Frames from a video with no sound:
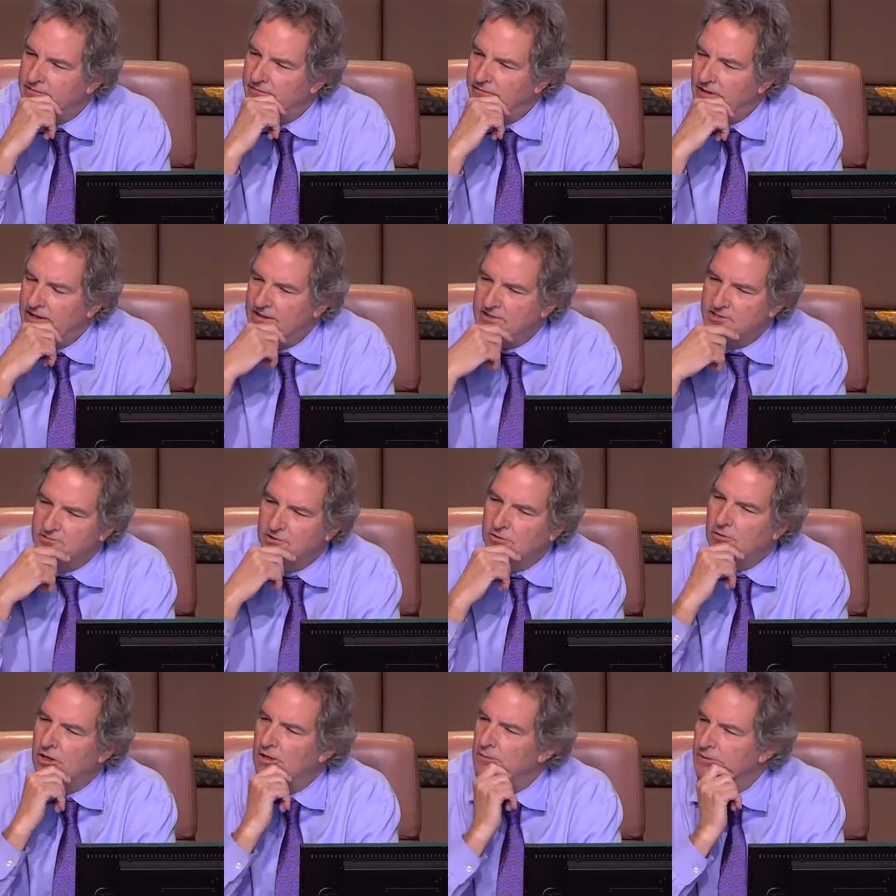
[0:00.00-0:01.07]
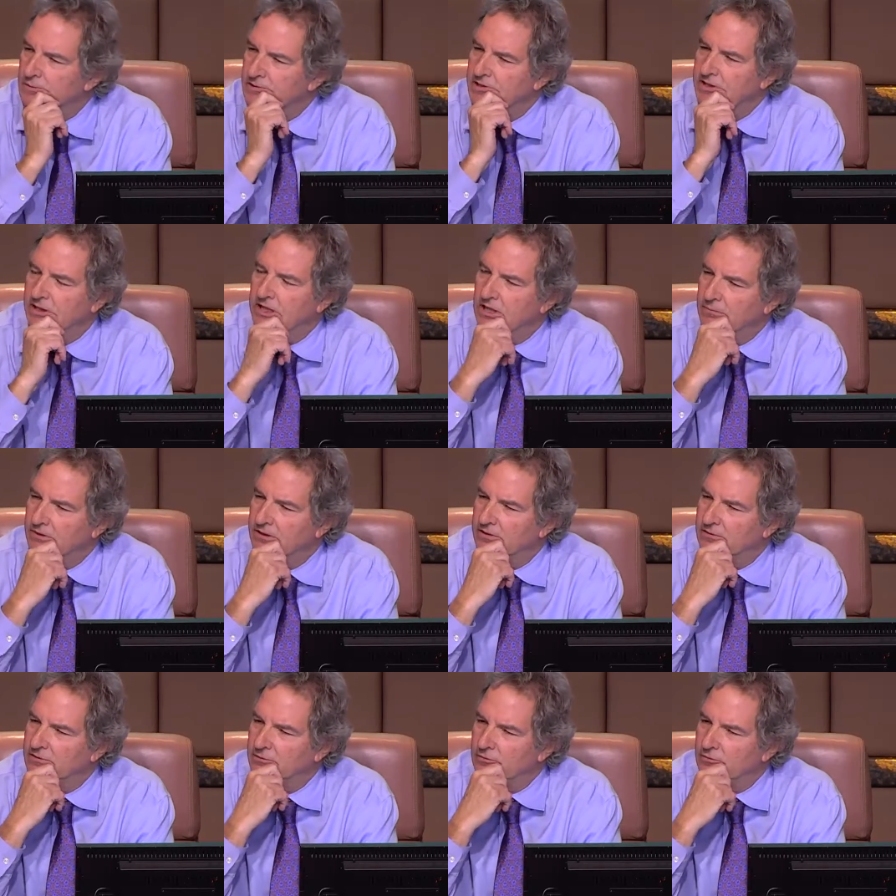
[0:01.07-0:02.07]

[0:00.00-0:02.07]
find this requirement when they came in